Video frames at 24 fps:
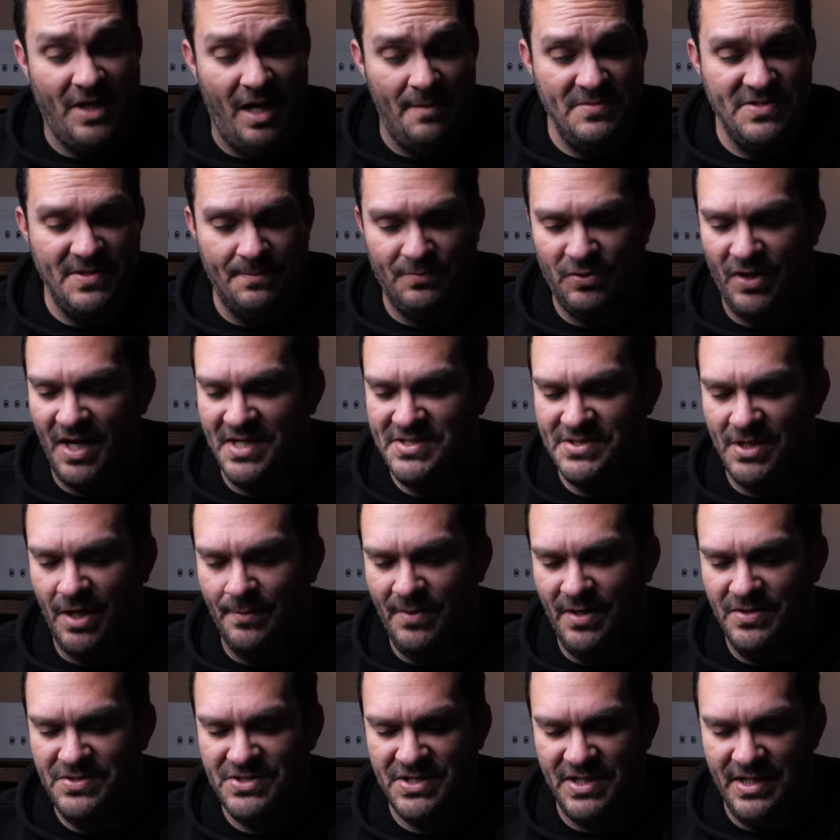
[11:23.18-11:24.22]
times the price
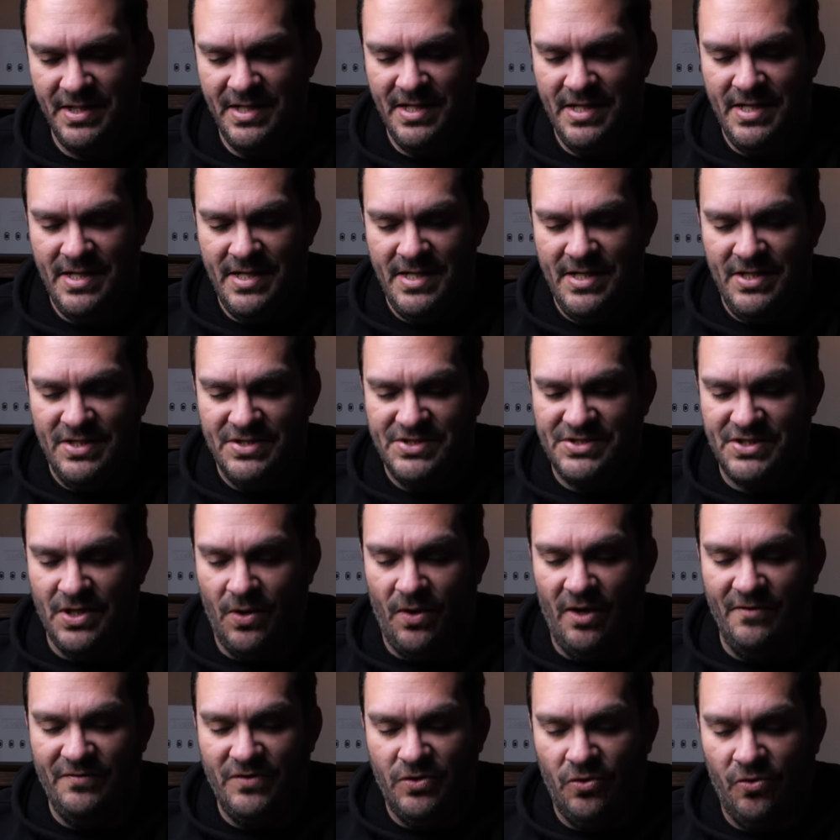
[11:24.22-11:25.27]
almost.
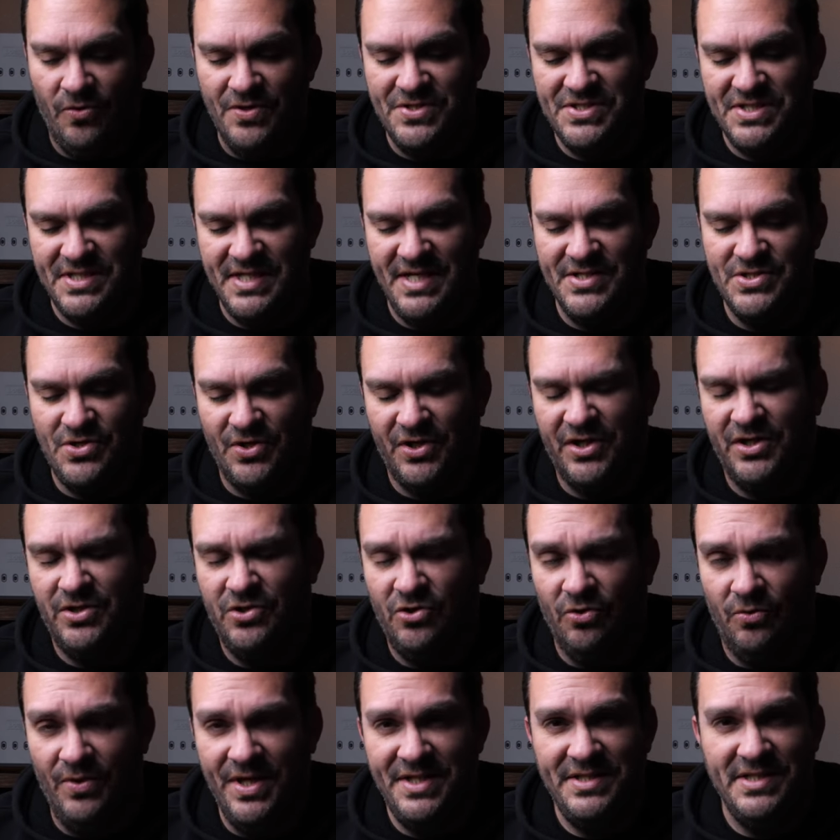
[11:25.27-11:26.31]
So of course these are
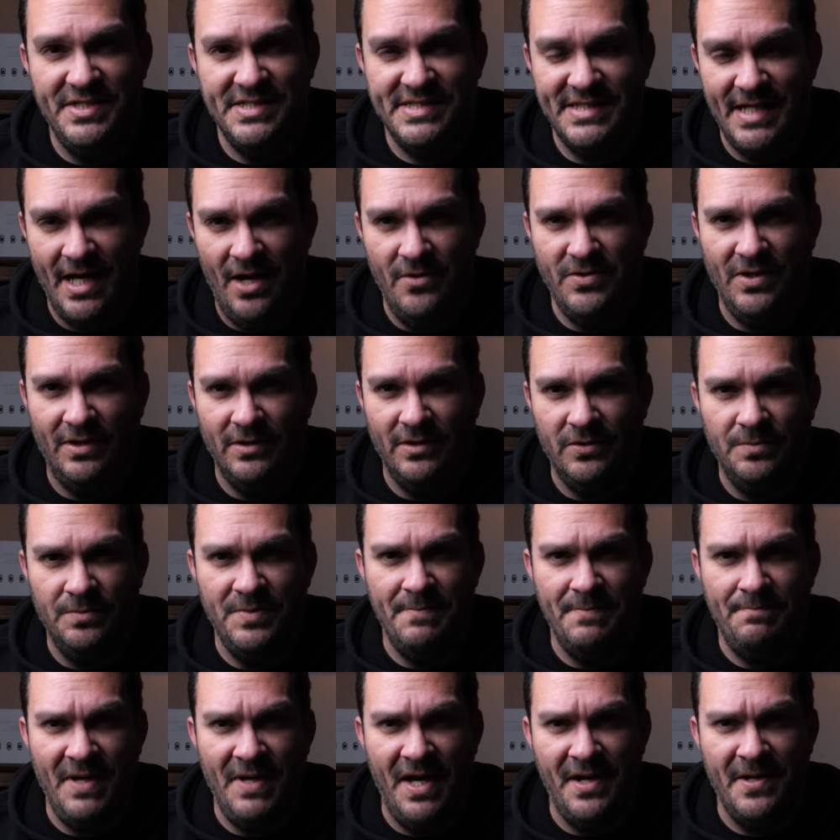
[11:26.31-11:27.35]
going to sound a little bit